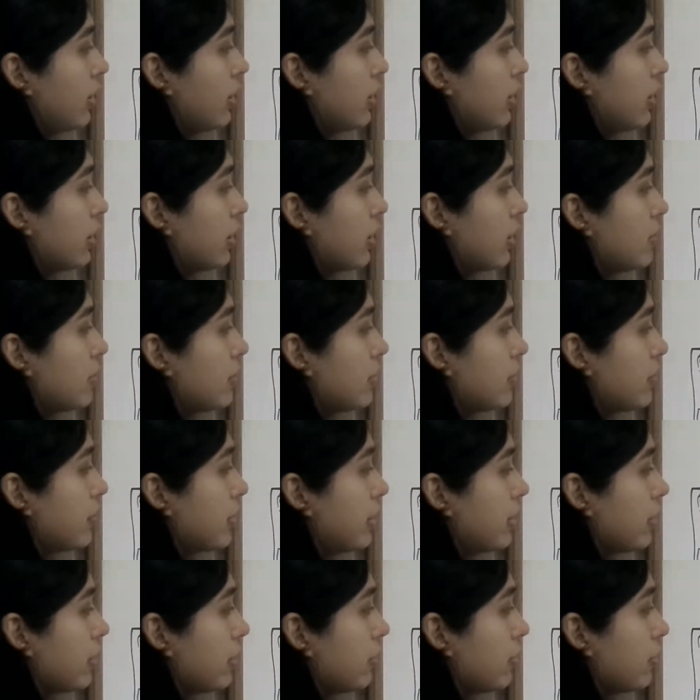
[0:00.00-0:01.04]
like I'm up
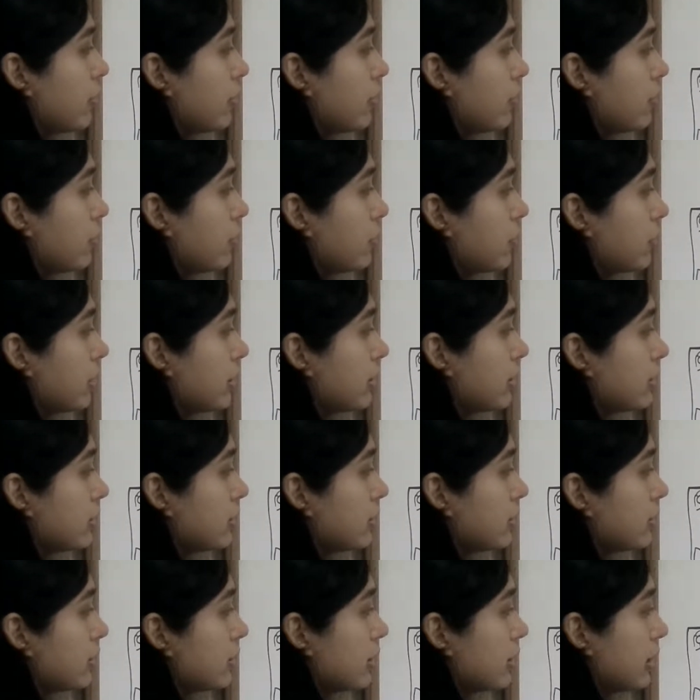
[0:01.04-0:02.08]
here where the board
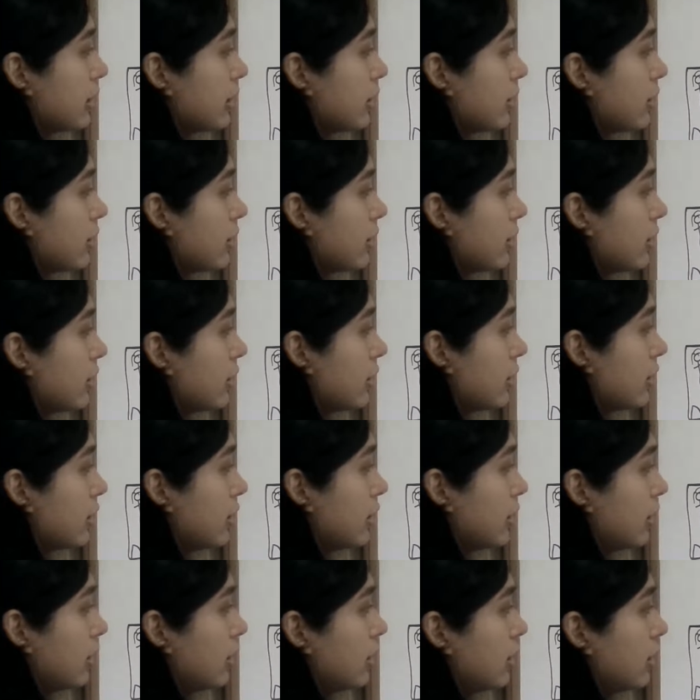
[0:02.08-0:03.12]
is, like
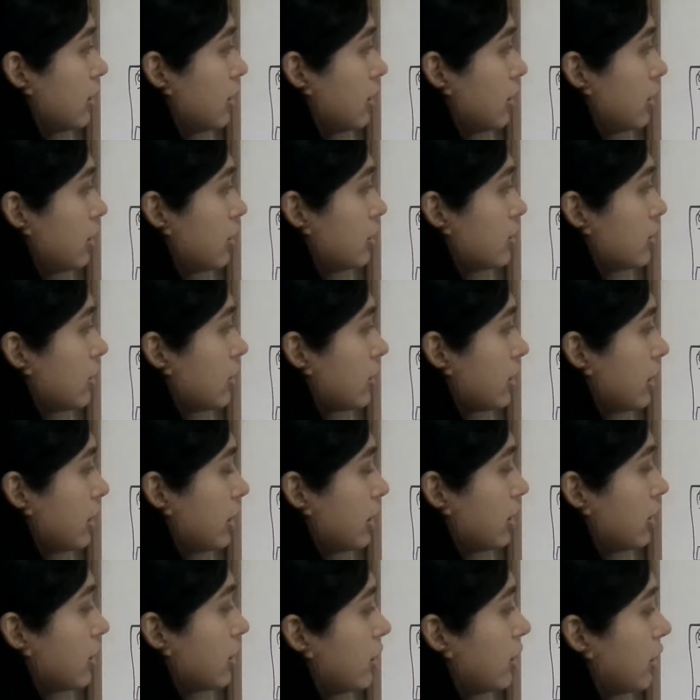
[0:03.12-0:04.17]

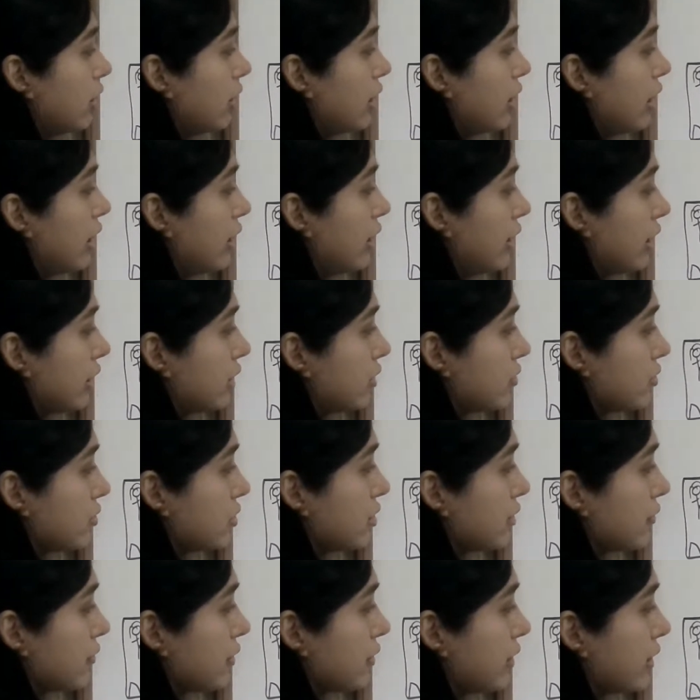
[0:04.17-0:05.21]
talking, and like there's
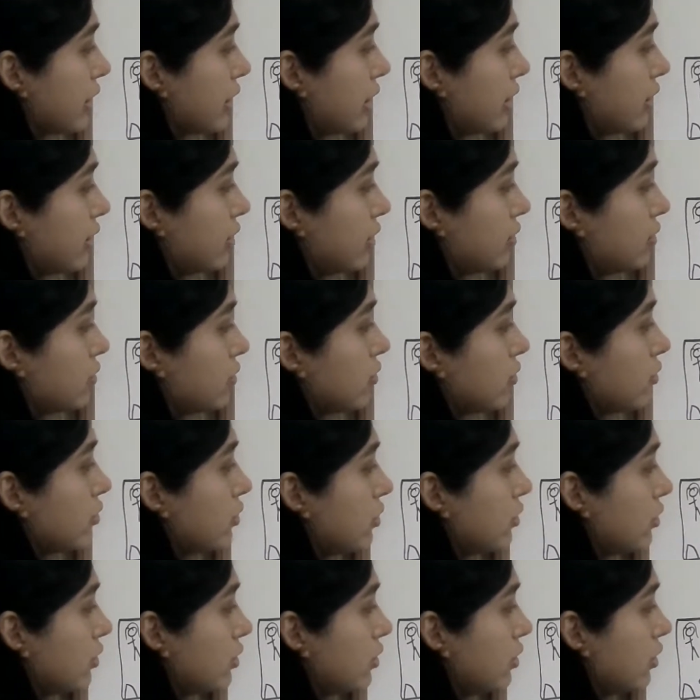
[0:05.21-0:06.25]
different like
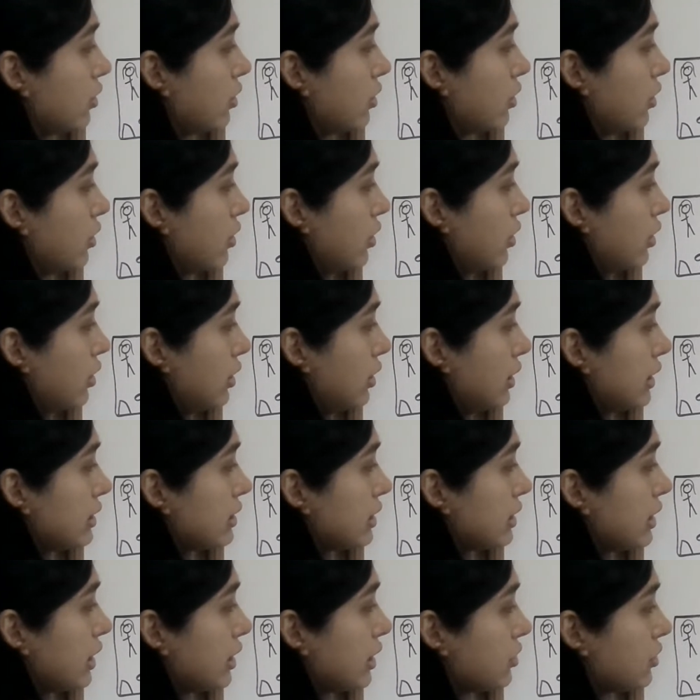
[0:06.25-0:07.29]
little. Let's
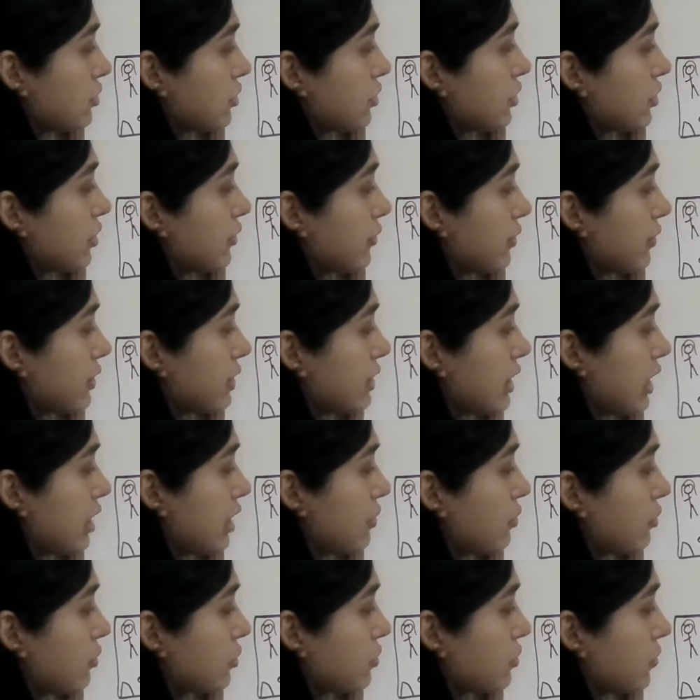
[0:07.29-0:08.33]
say that these are the different
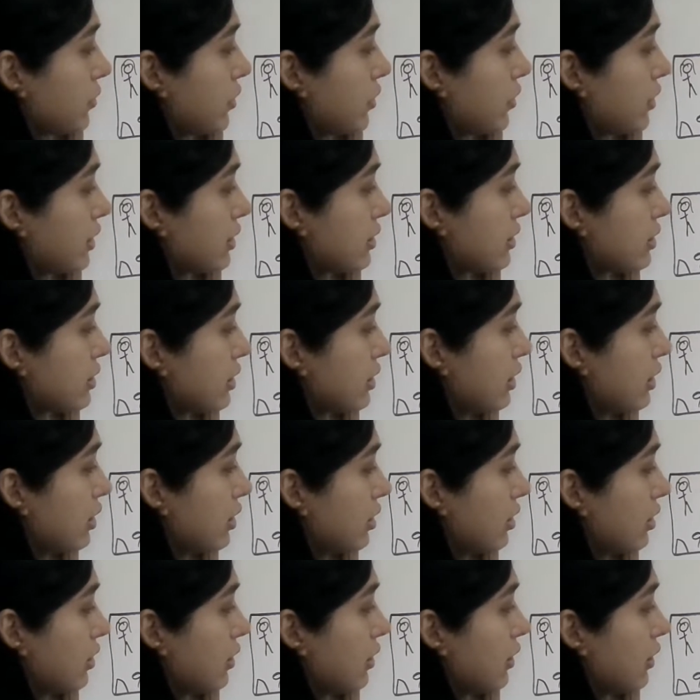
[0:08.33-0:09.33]
tables where you can sit.